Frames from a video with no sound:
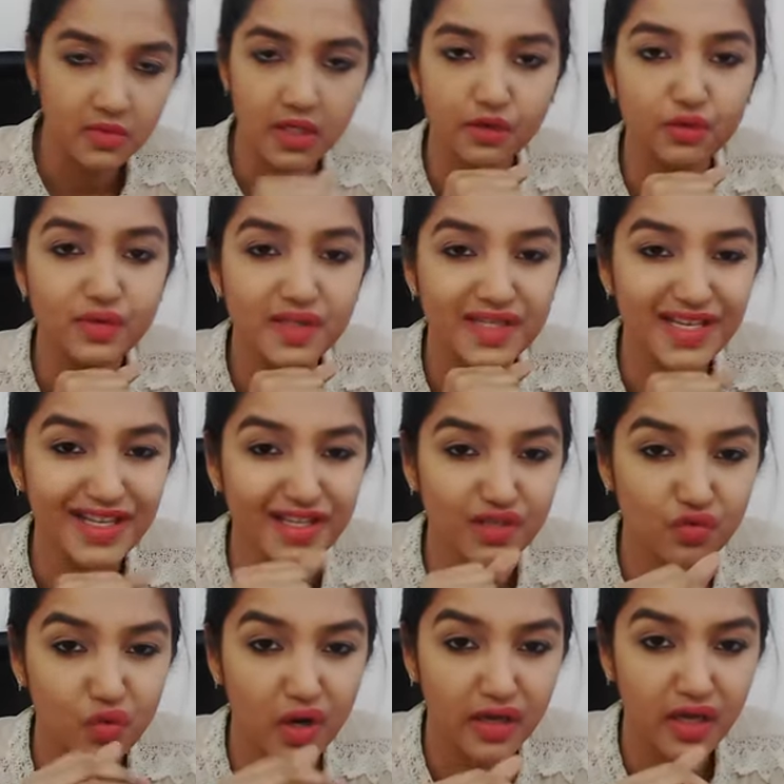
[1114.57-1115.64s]
They don't see
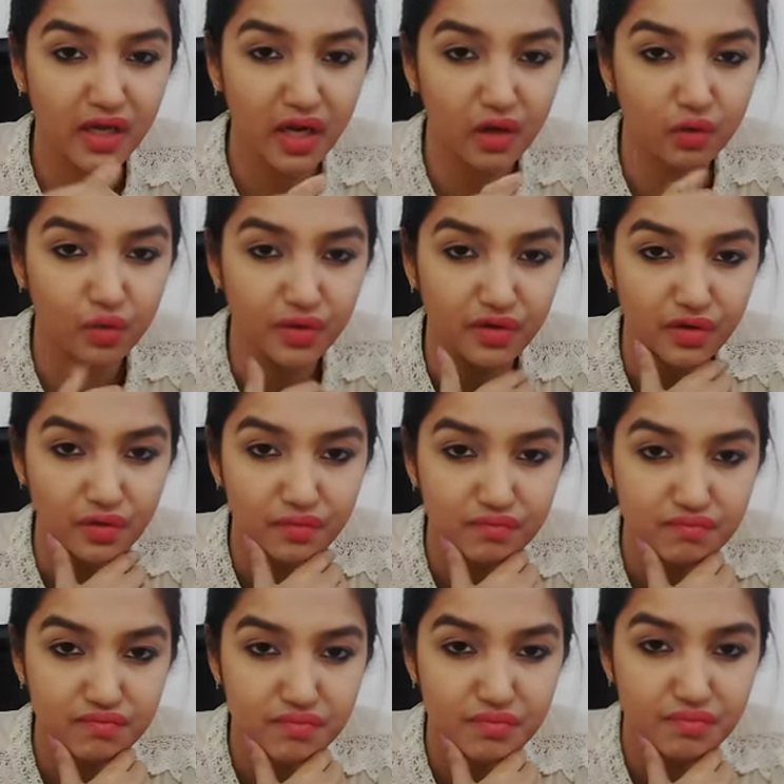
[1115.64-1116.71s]
this working out with you
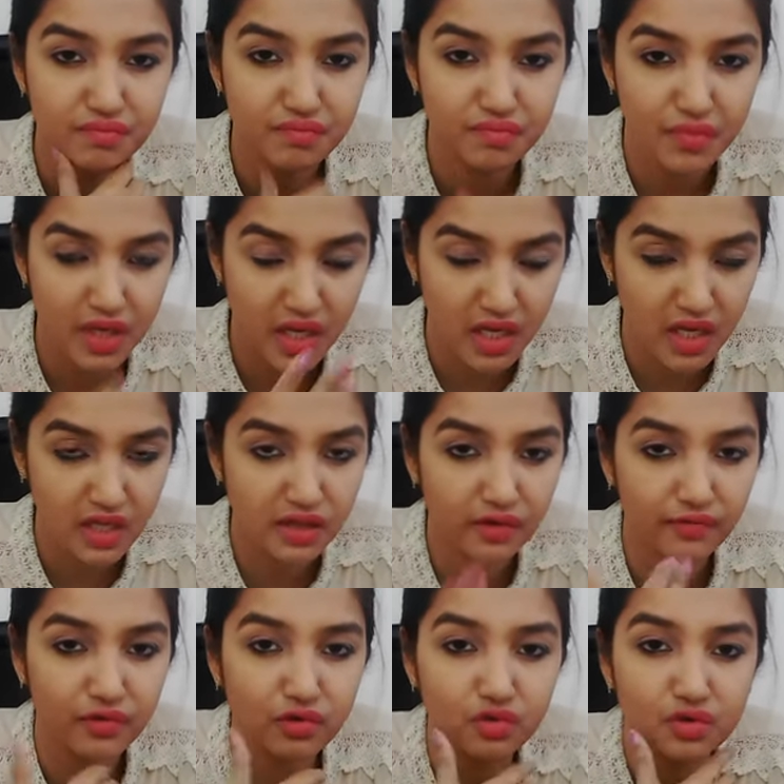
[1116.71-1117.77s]
in the
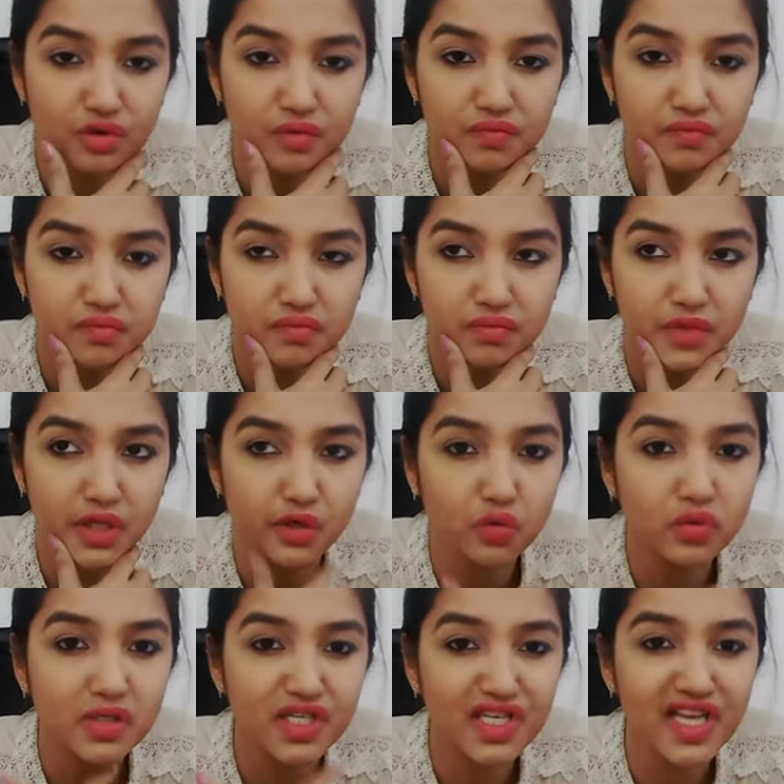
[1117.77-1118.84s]
future. They
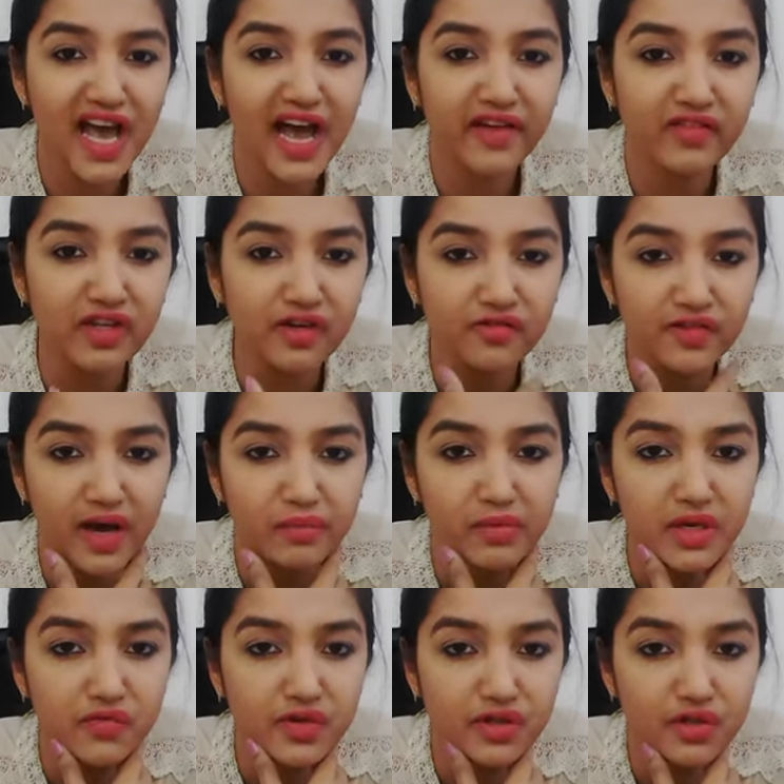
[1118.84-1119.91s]
don't see having a
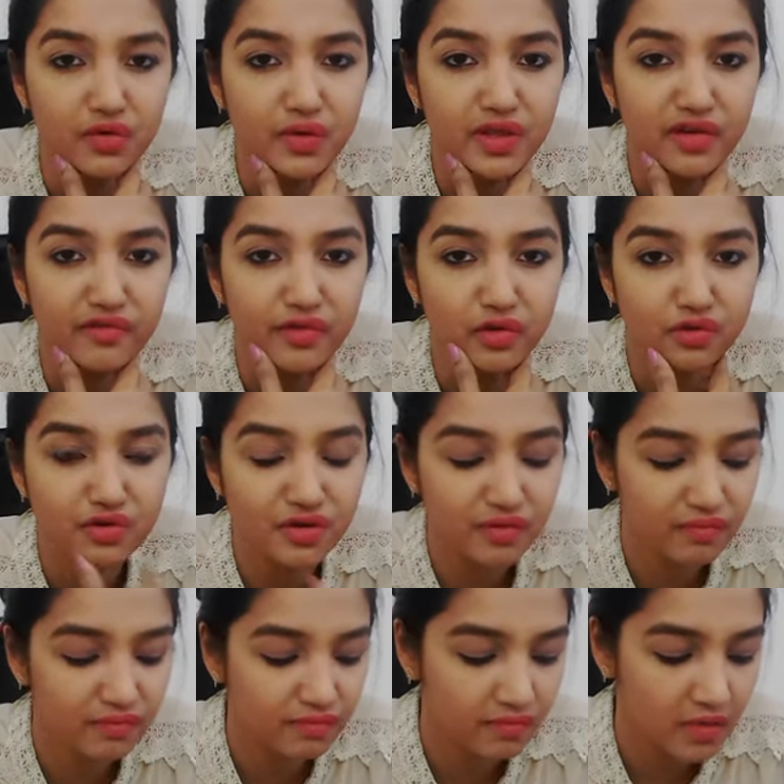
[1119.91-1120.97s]
family with you in the future.
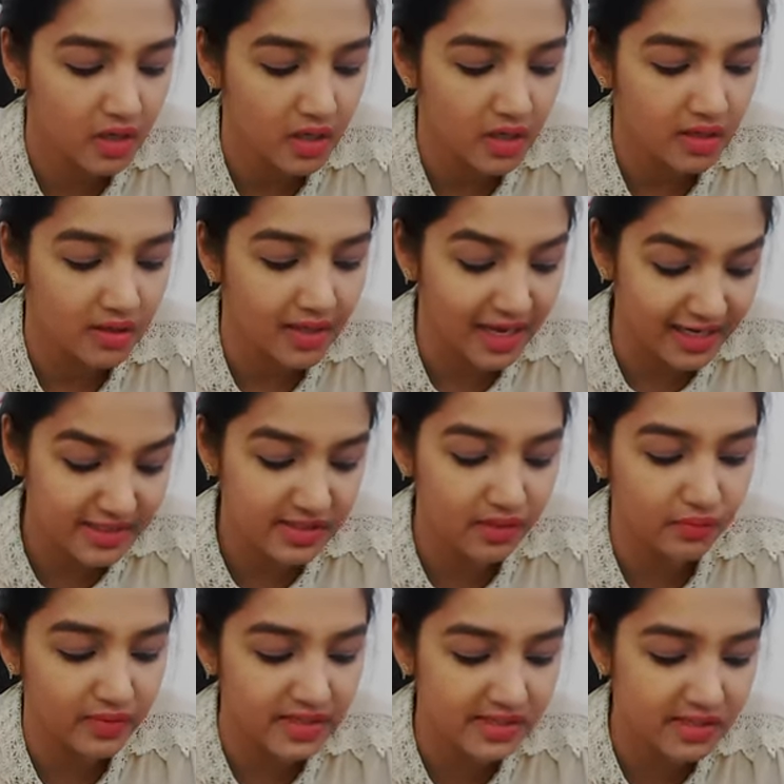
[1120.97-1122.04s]
That is a
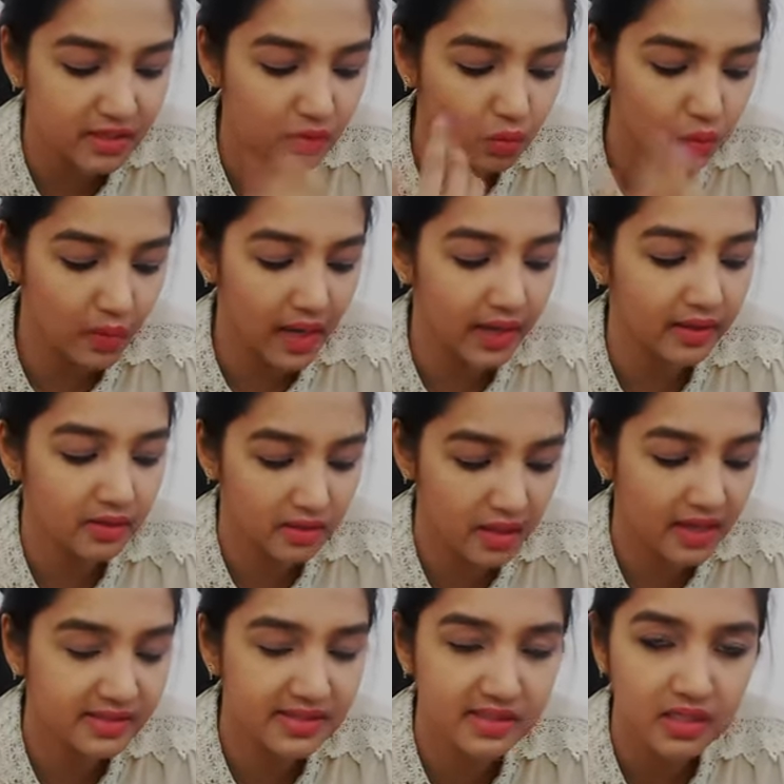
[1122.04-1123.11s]
reason why,
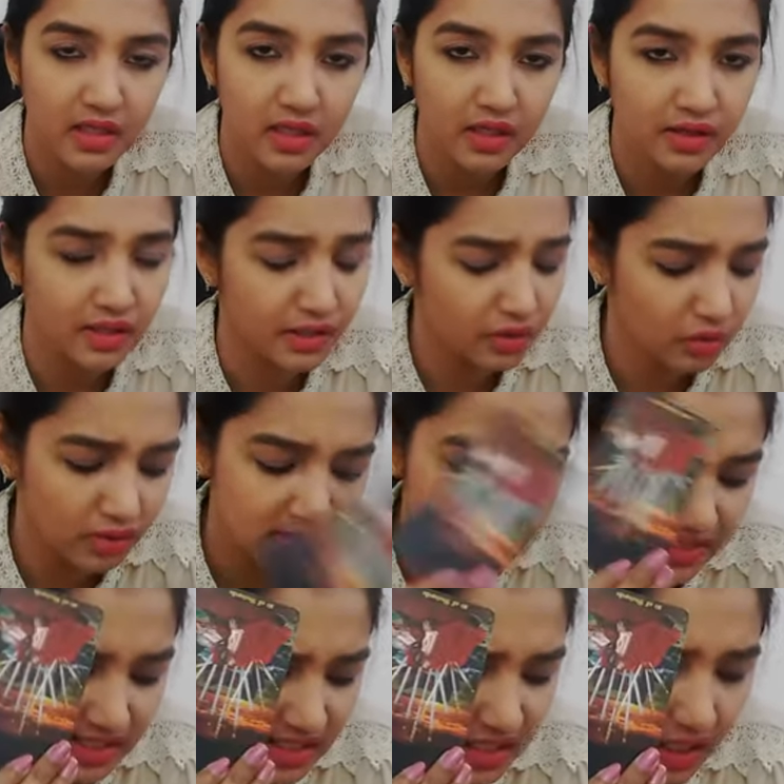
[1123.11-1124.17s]
yes, they don't
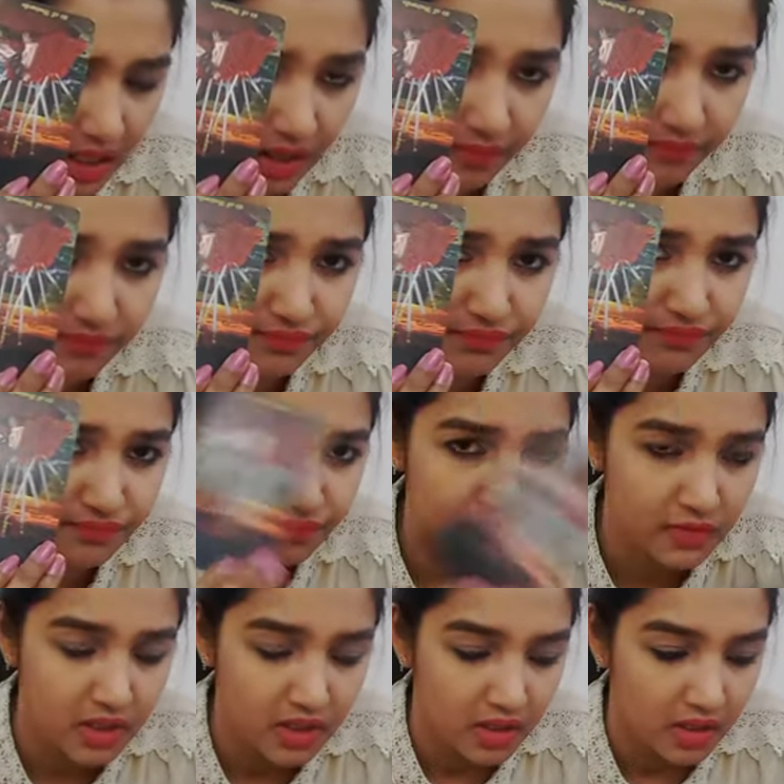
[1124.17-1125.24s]
see,
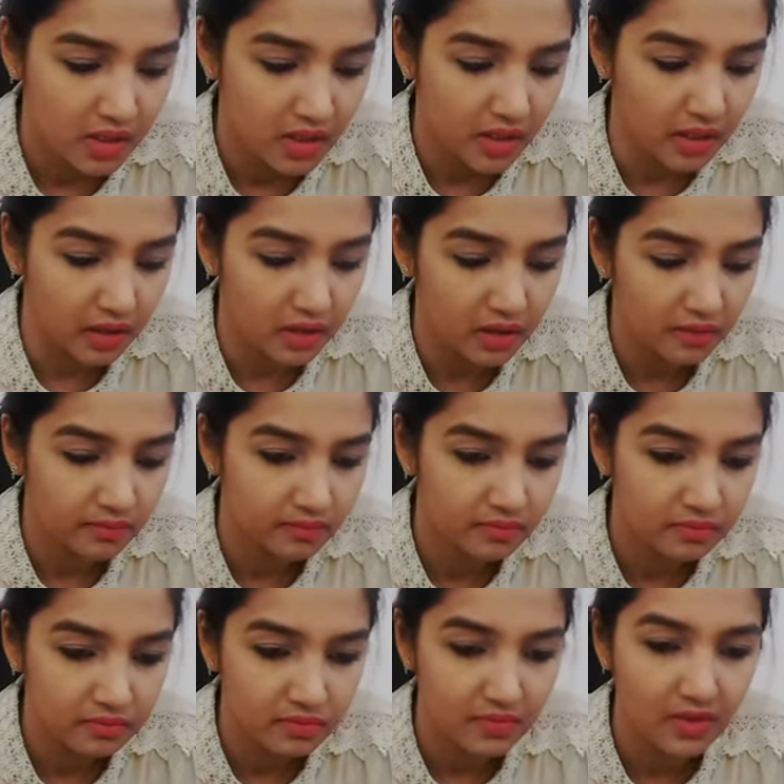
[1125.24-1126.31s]
you know,
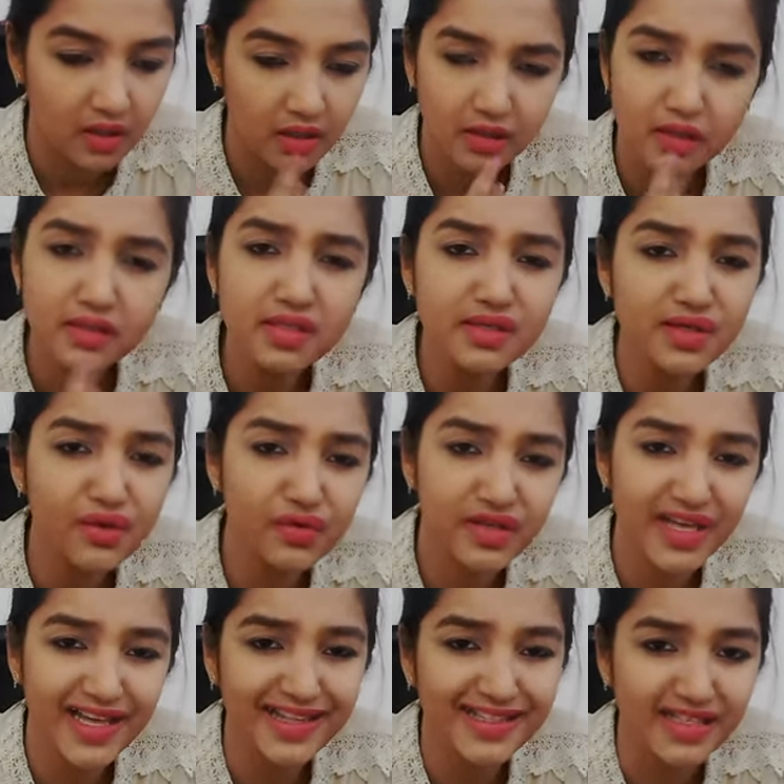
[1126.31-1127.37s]
this is a
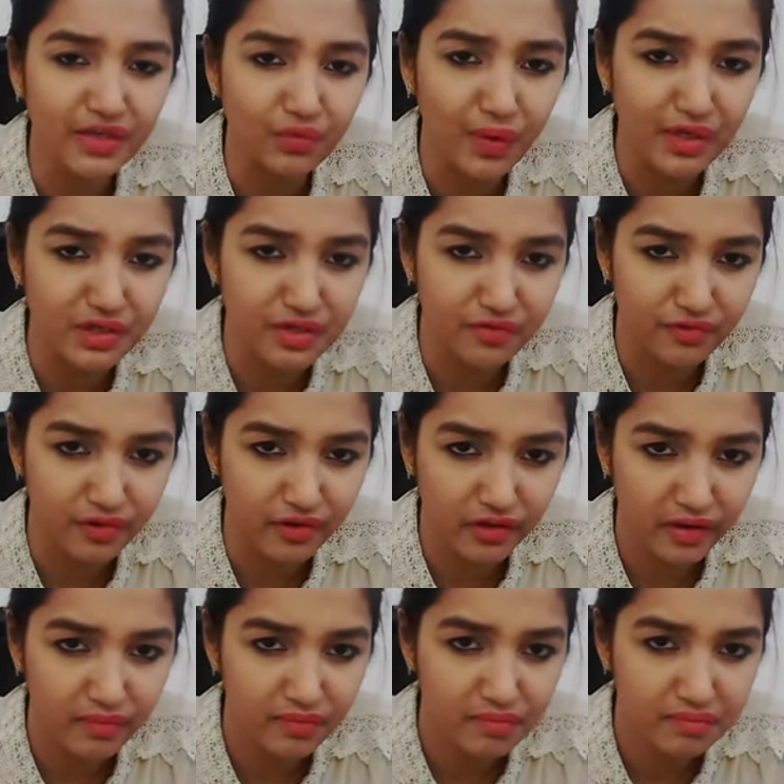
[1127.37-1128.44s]
dead situation for
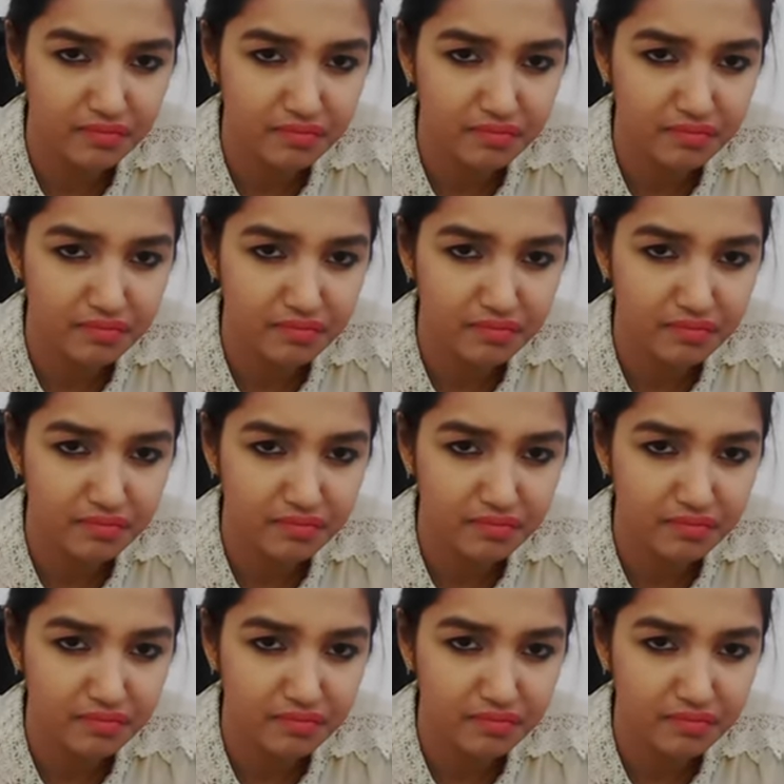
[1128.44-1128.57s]
them.